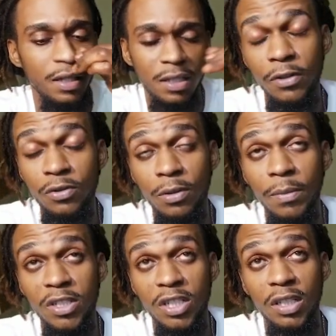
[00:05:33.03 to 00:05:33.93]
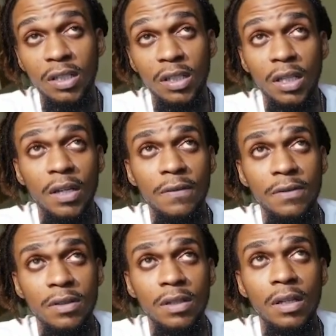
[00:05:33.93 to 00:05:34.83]
The virtual machine
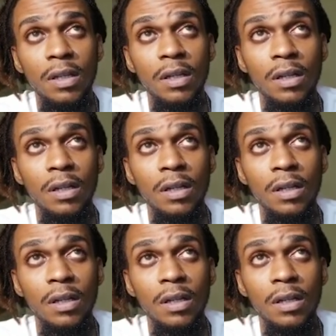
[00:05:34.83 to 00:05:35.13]
gives